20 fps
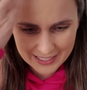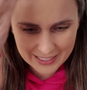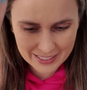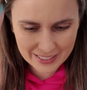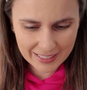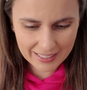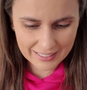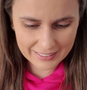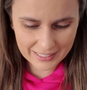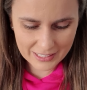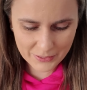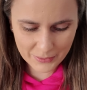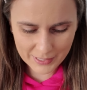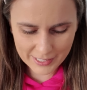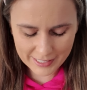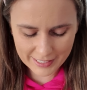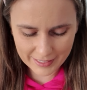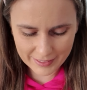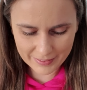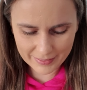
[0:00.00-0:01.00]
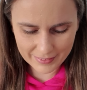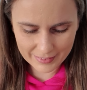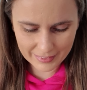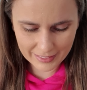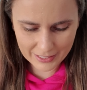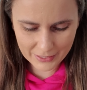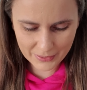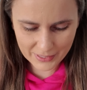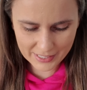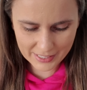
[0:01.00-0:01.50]
Oh, let's risk it.
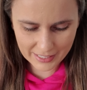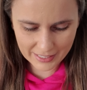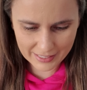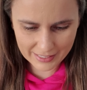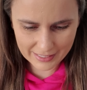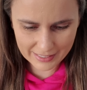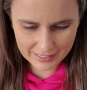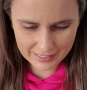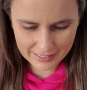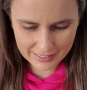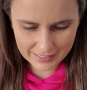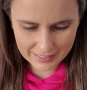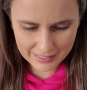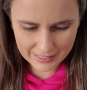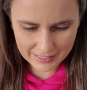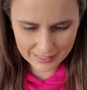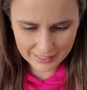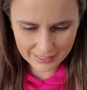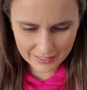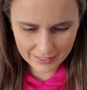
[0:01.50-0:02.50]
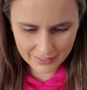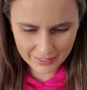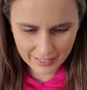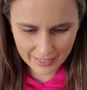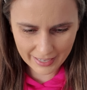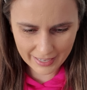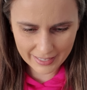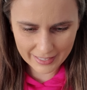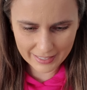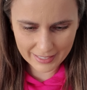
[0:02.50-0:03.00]
Let's risk it.
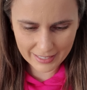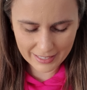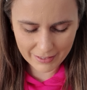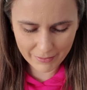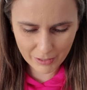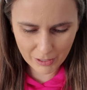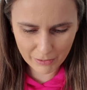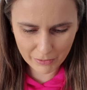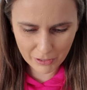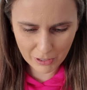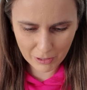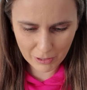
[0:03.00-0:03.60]
Okay, evolve